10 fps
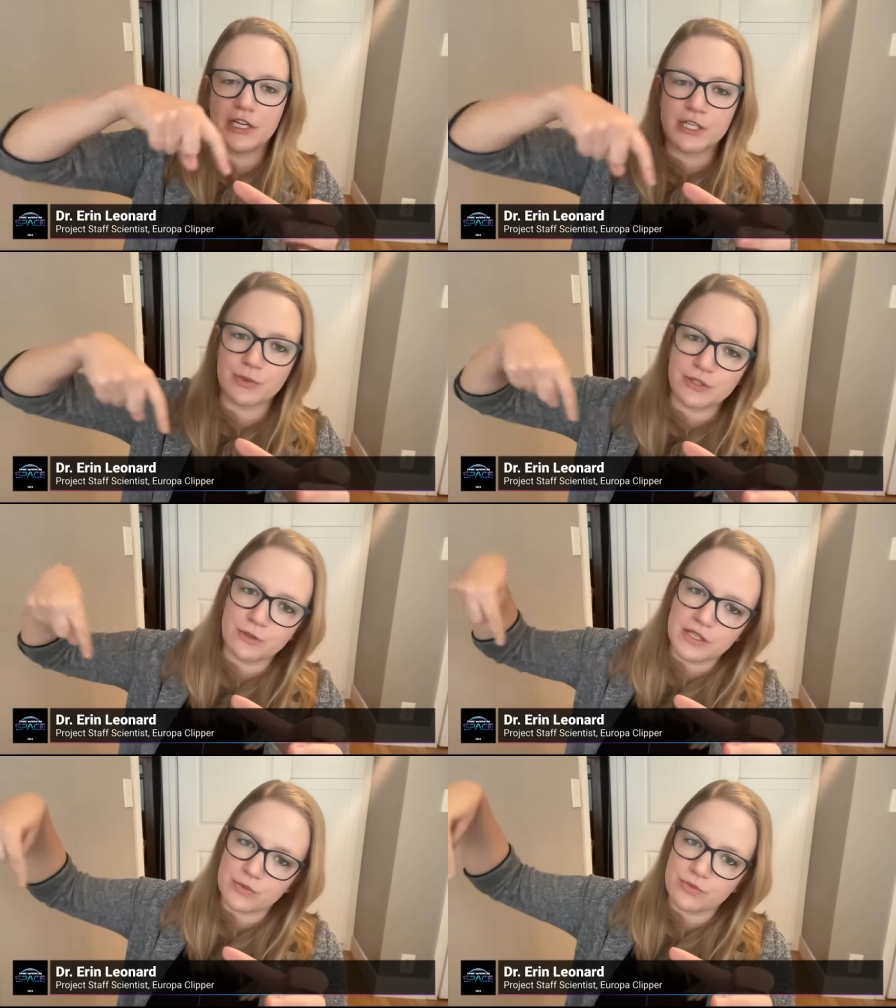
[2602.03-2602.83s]
So we
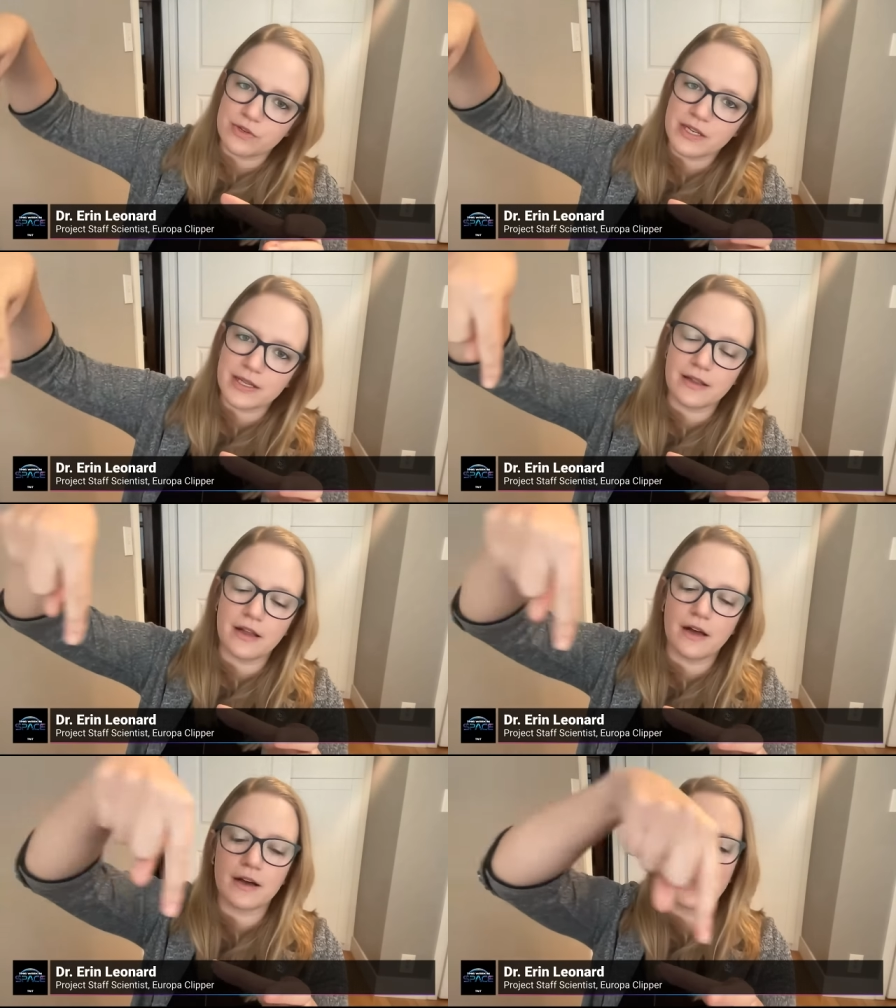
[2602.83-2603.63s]
do these really
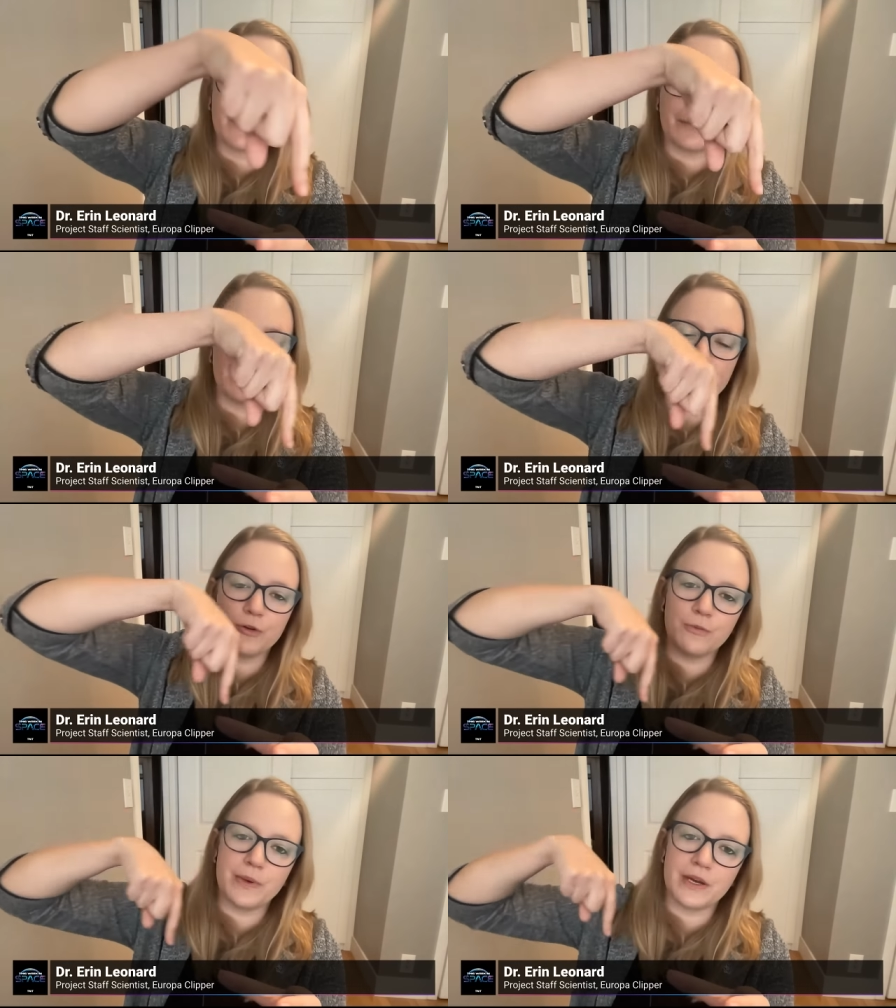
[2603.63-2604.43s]
long, like
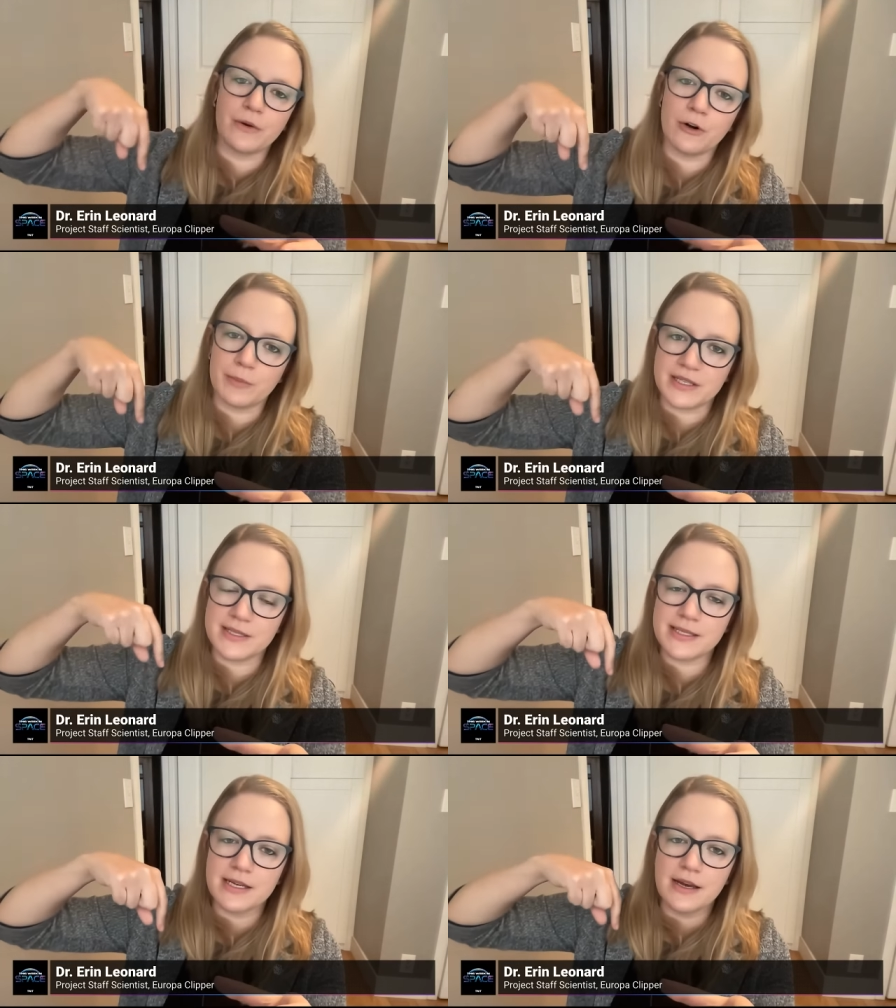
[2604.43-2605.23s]
looping
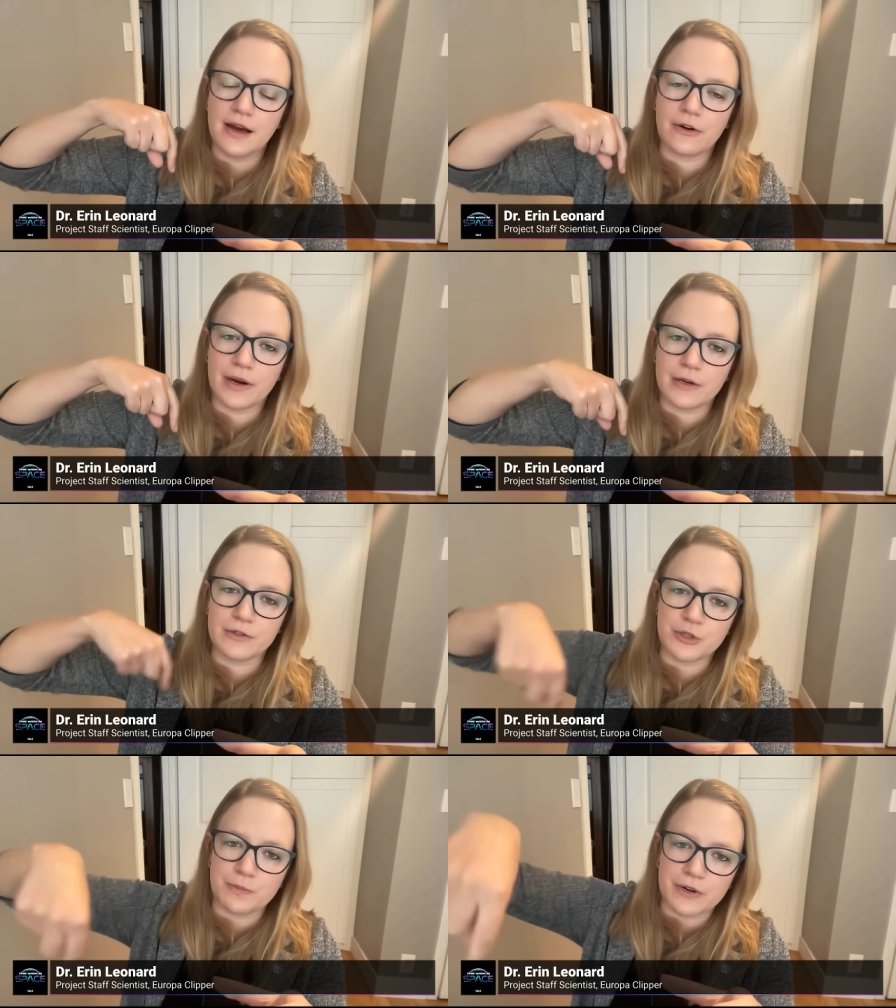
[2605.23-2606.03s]
orbits around
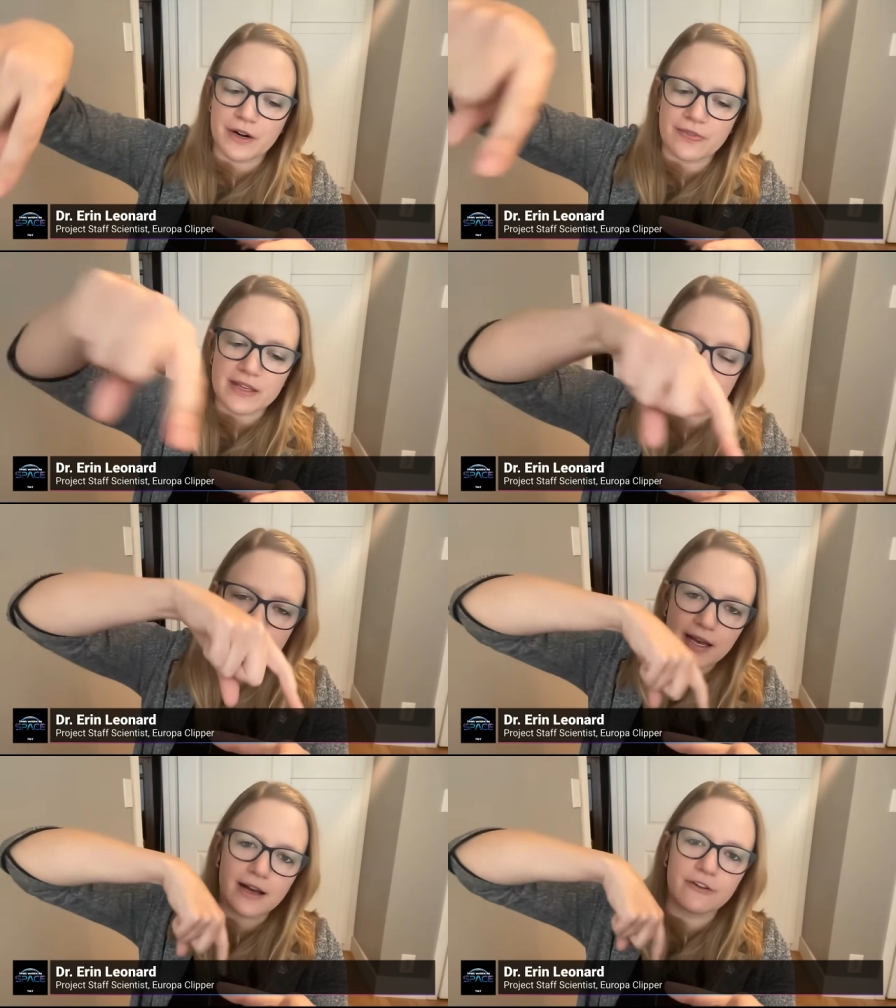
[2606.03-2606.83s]
Jupiter and
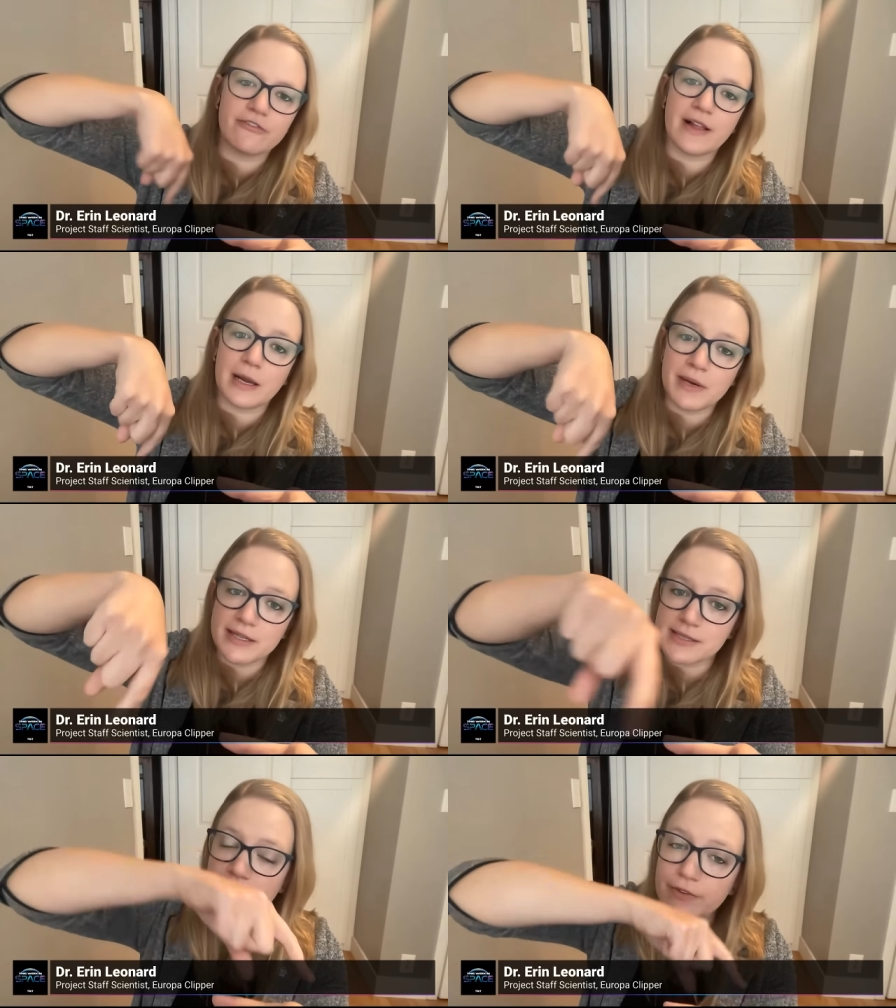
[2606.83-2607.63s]
these
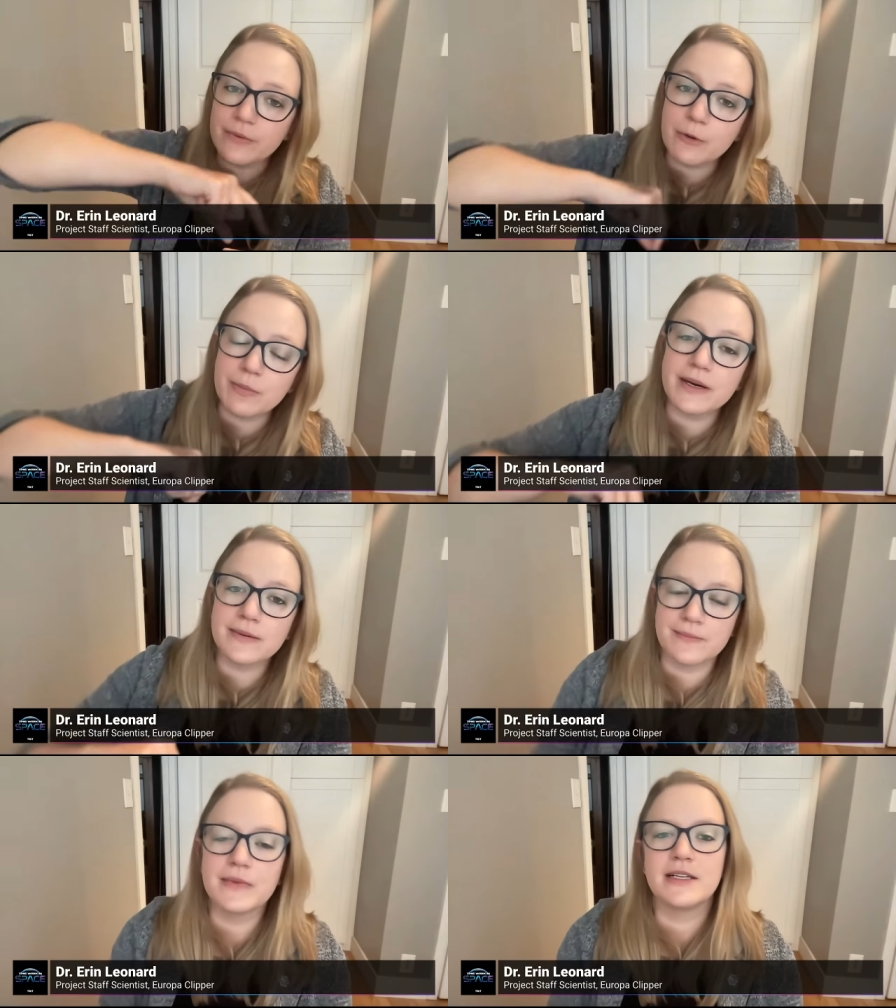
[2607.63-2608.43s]
flybys of
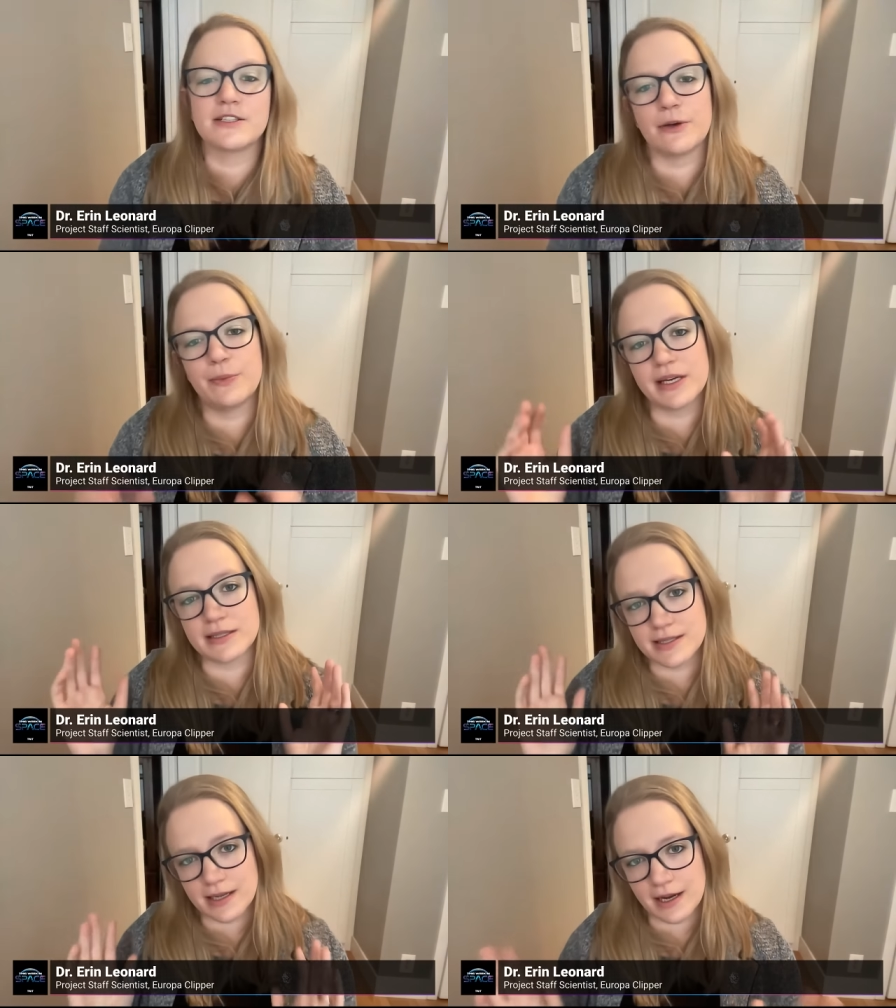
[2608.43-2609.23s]
Europa so that we can
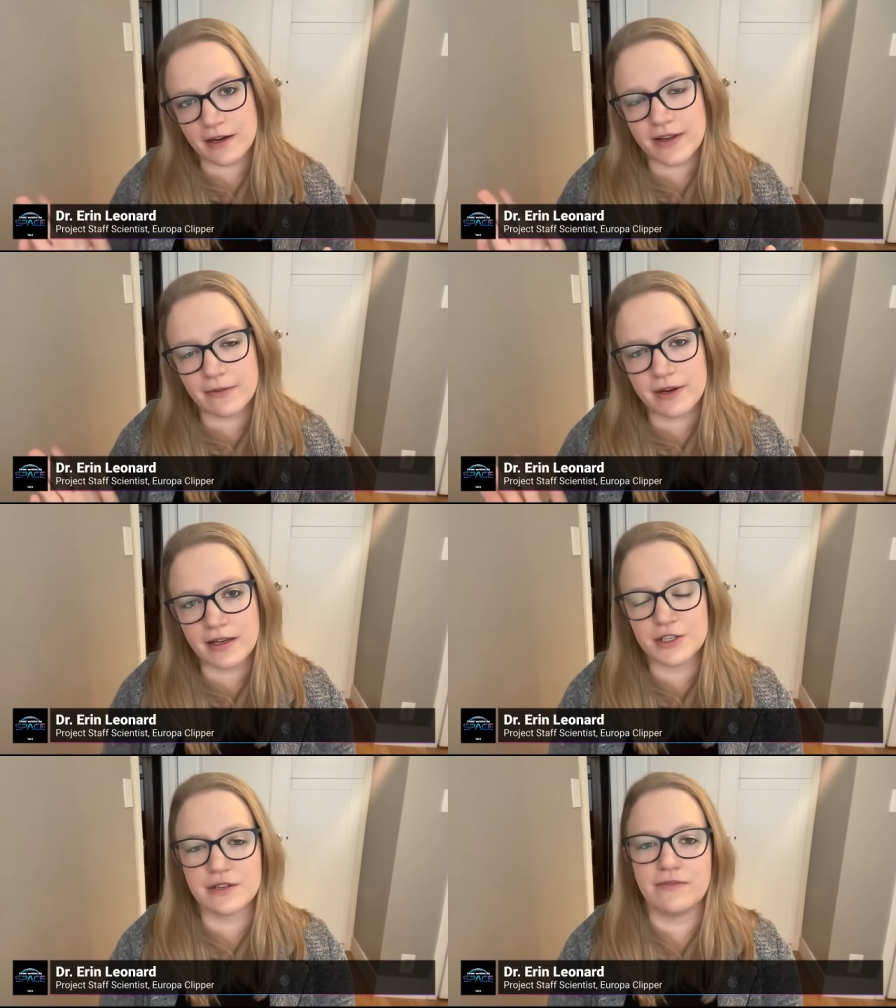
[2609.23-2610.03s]
stay out of that
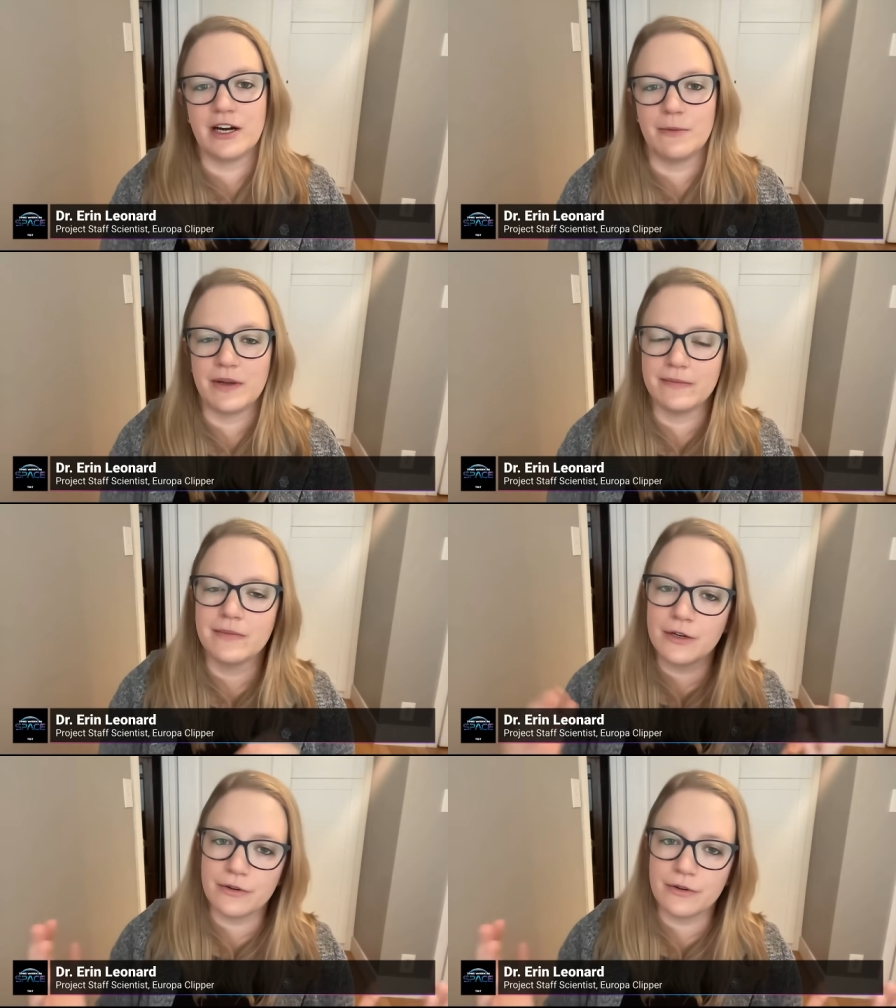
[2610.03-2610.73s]
radiation environment,